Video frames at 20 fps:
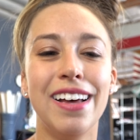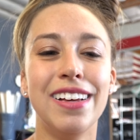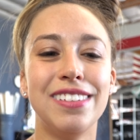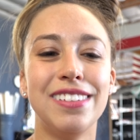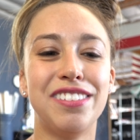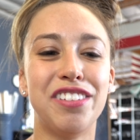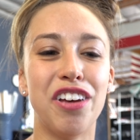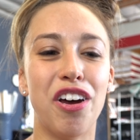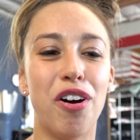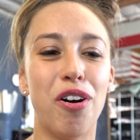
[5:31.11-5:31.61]

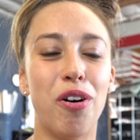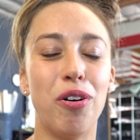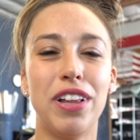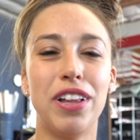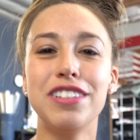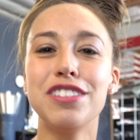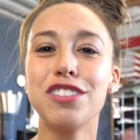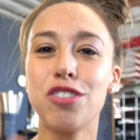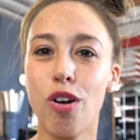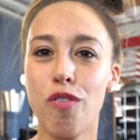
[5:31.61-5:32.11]
So
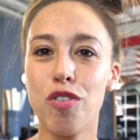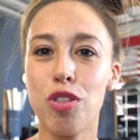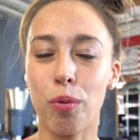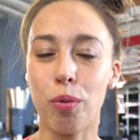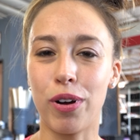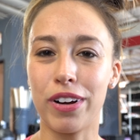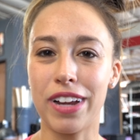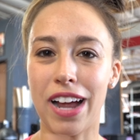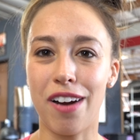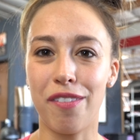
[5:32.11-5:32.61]
let's just go over the
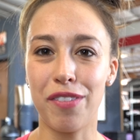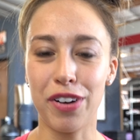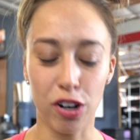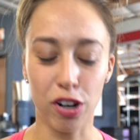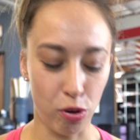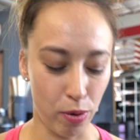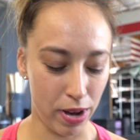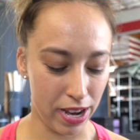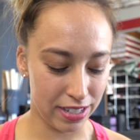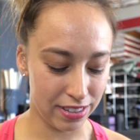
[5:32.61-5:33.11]
workout real
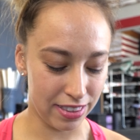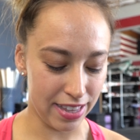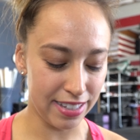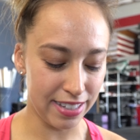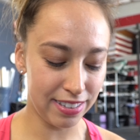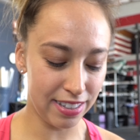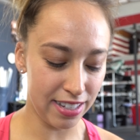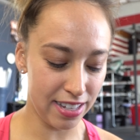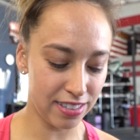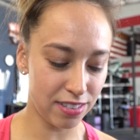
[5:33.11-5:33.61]
quick.
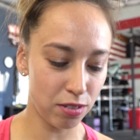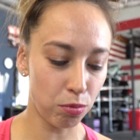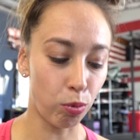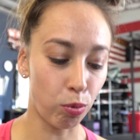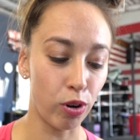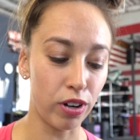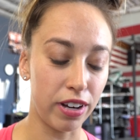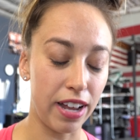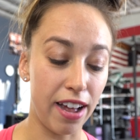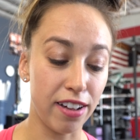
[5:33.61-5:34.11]
This is
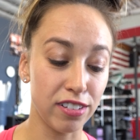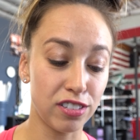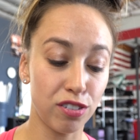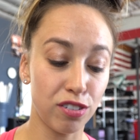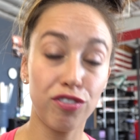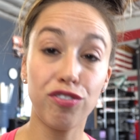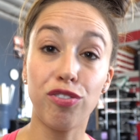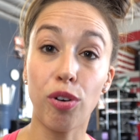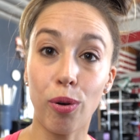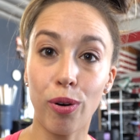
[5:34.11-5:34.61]
workouts
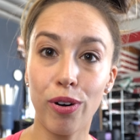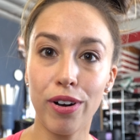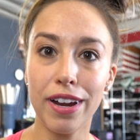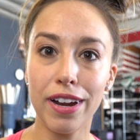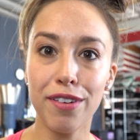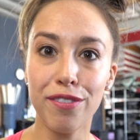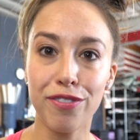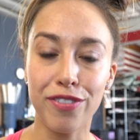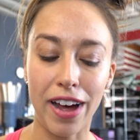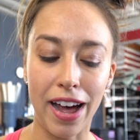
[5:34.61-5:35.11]
four
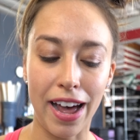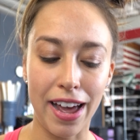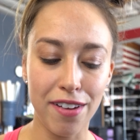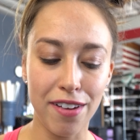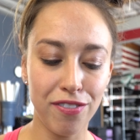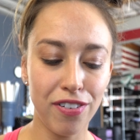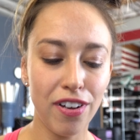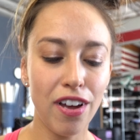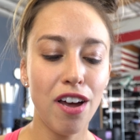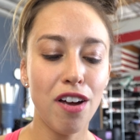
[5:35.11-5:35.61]
and
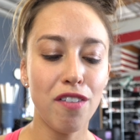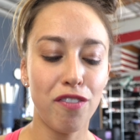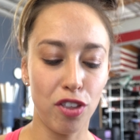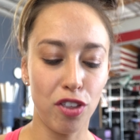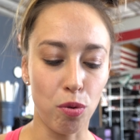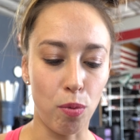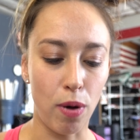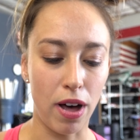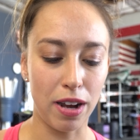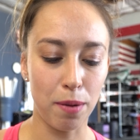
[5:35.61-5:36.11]
five for
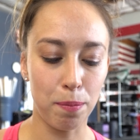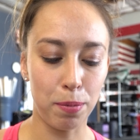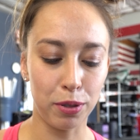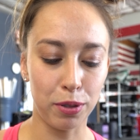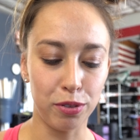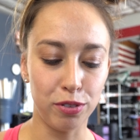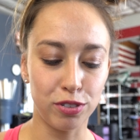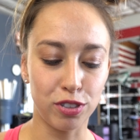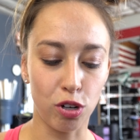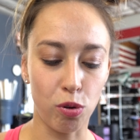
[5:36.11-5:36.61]
the
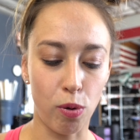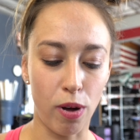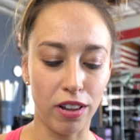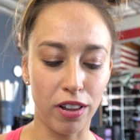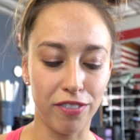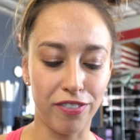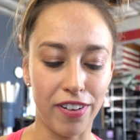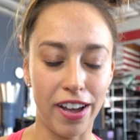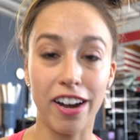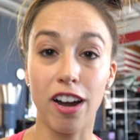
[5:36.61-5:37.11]
Wodapalooza
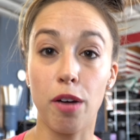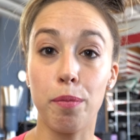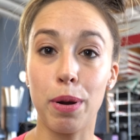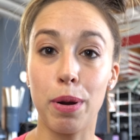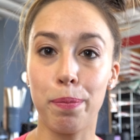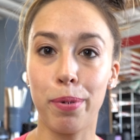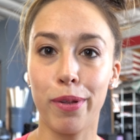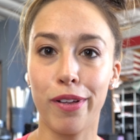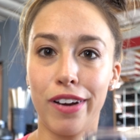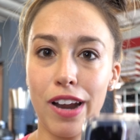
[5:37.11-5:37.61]
qualifier. I'm
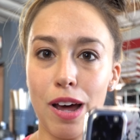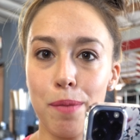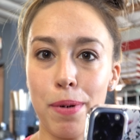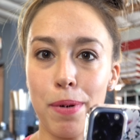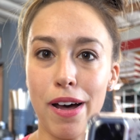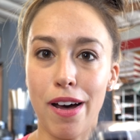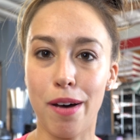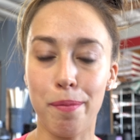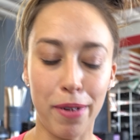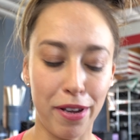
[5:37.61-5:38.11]
gonna pull it up
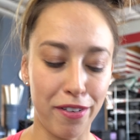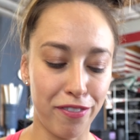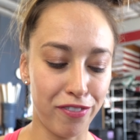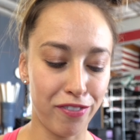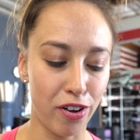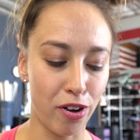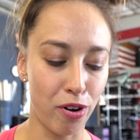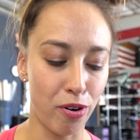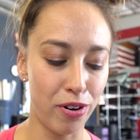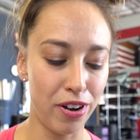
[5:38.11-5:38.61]
on my
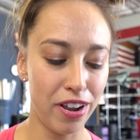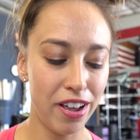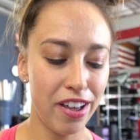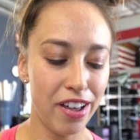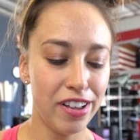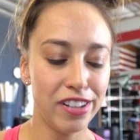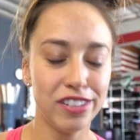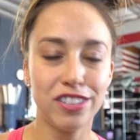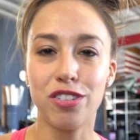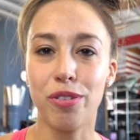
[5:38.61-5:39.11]
phone
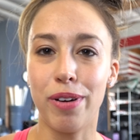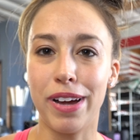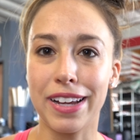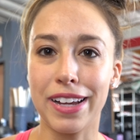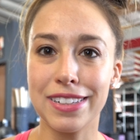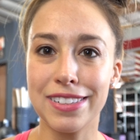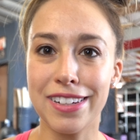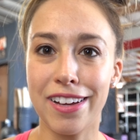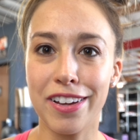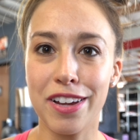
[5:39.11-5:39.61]
so I
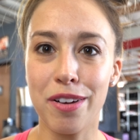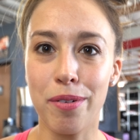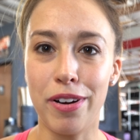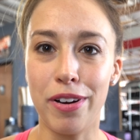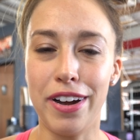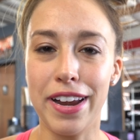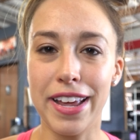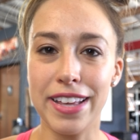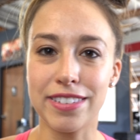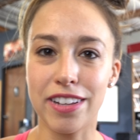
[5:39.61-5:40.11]
can tell you what
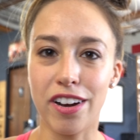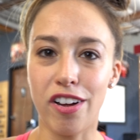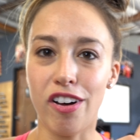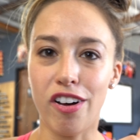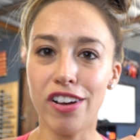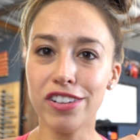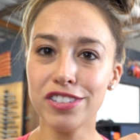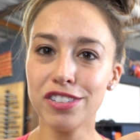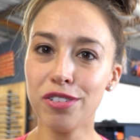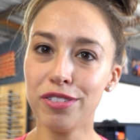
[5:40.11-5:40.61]
it is. And I'll
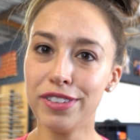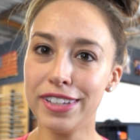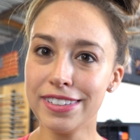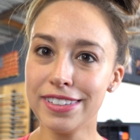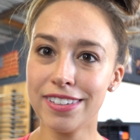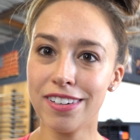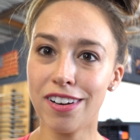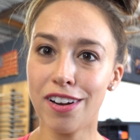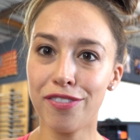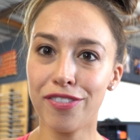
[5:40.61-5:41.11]
also
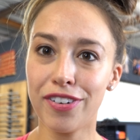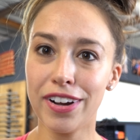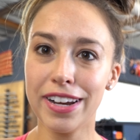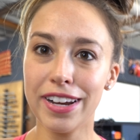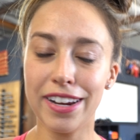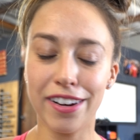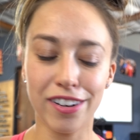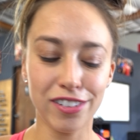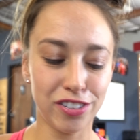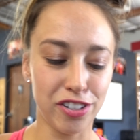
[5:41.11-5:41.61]
list it off right
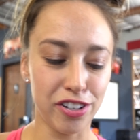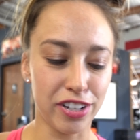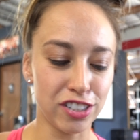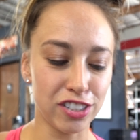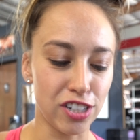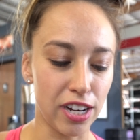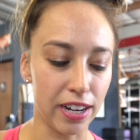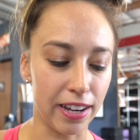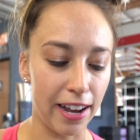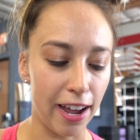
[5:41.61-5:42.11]
here so you can
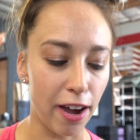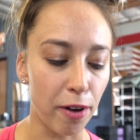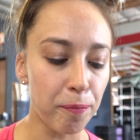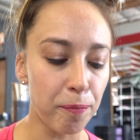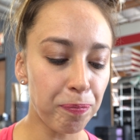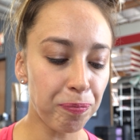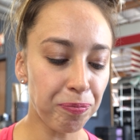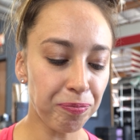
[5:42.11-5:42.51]
check it out.